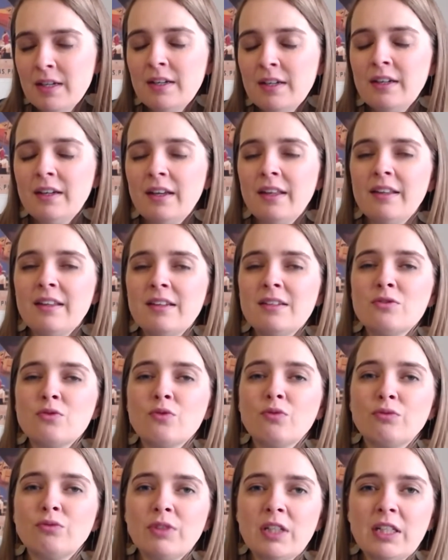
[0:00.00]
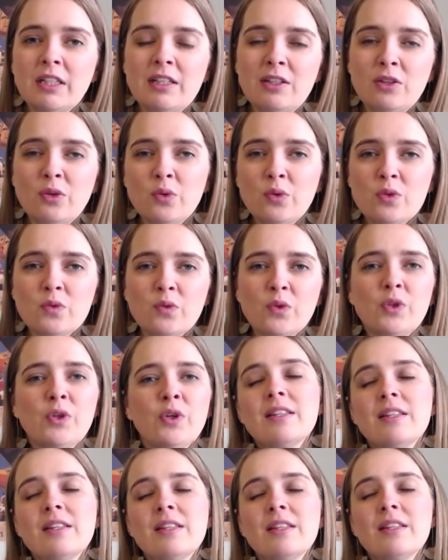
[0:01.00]
That is really
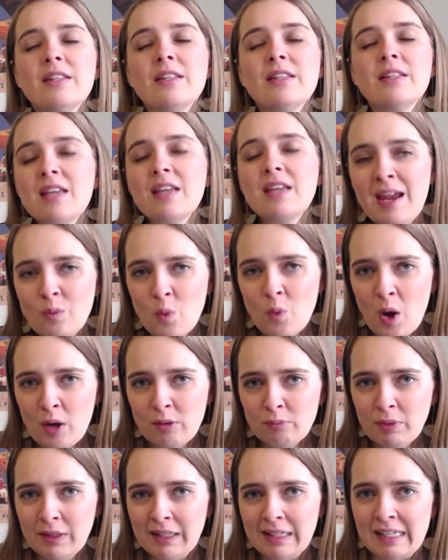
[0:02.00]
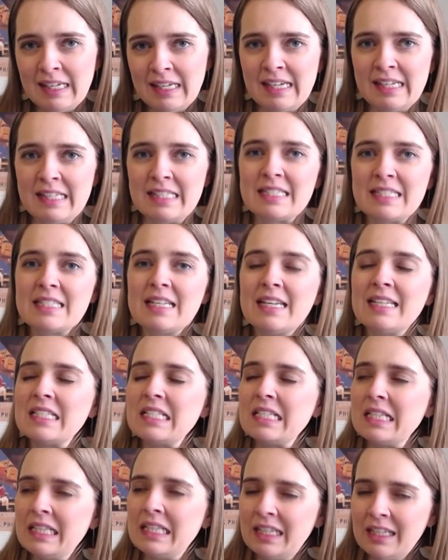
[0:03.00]
useful. It's in one place. It's
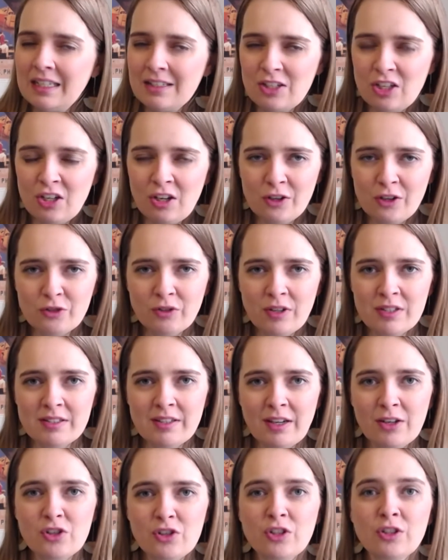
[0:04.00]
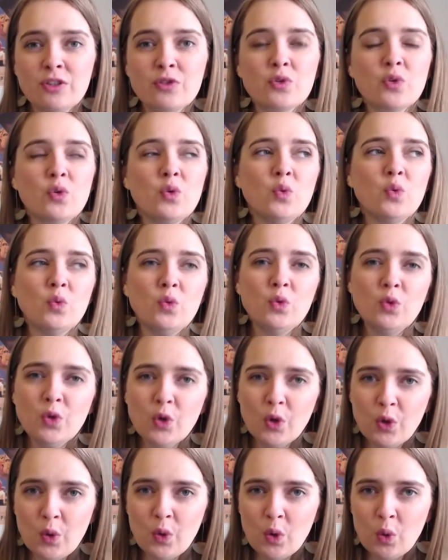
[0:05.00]
linked to your transactions. You
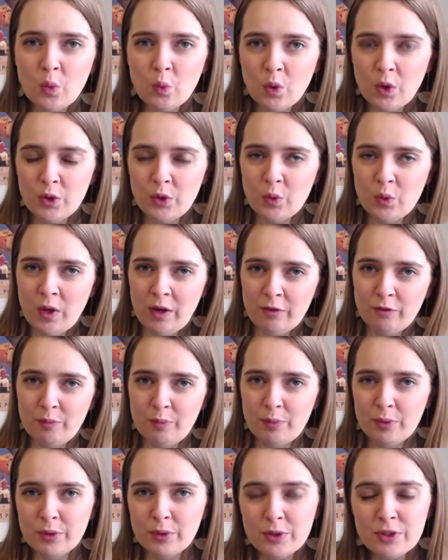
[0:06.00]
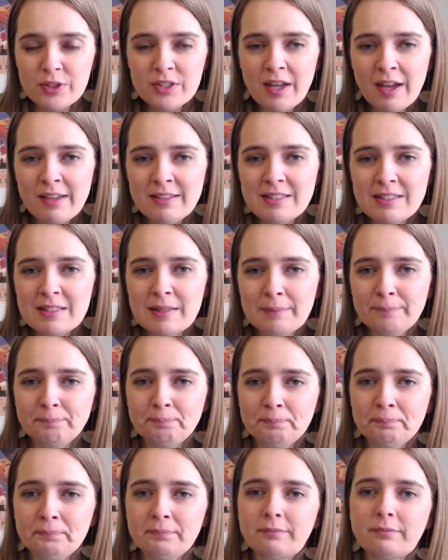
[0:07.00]
know what you have processed.
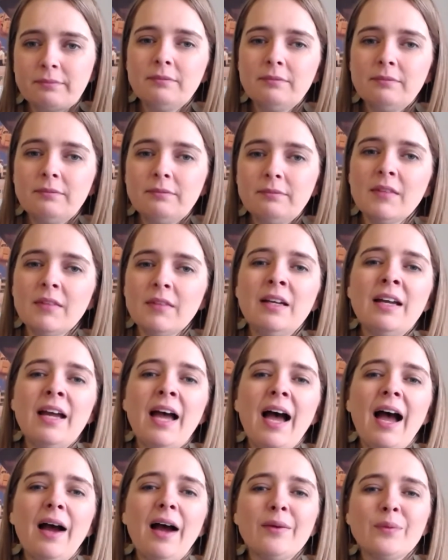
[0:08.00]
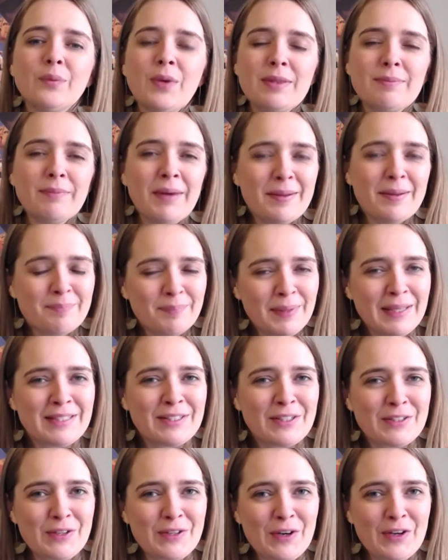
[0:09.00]
And with my
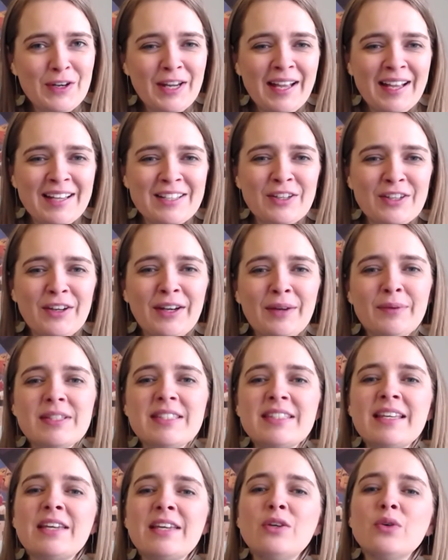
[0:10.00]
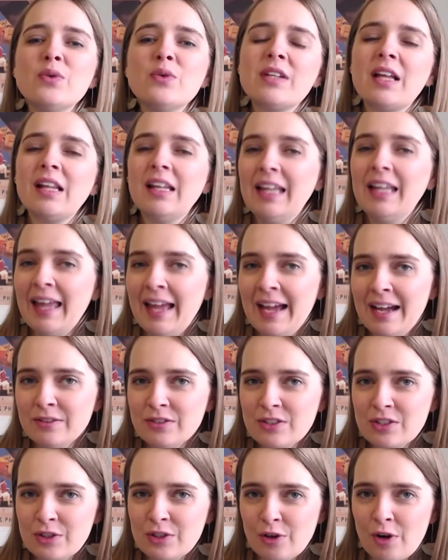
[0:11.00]
business owner hat on, I would say use cloud
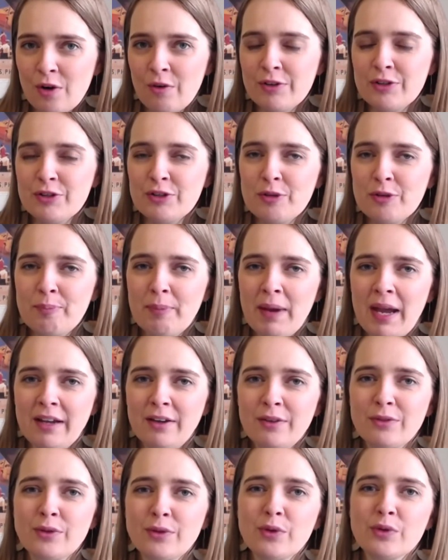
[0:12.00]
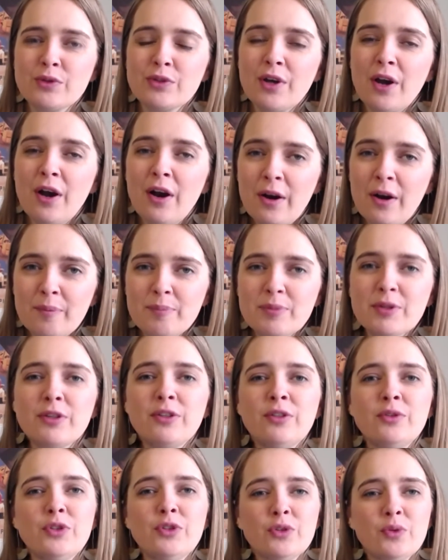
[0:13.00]
storage to back those up, so
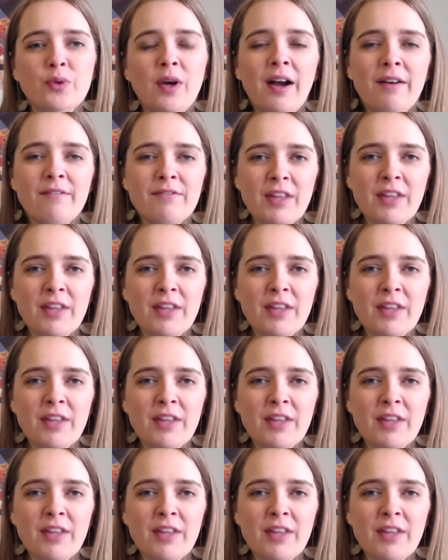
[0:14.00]
you do have that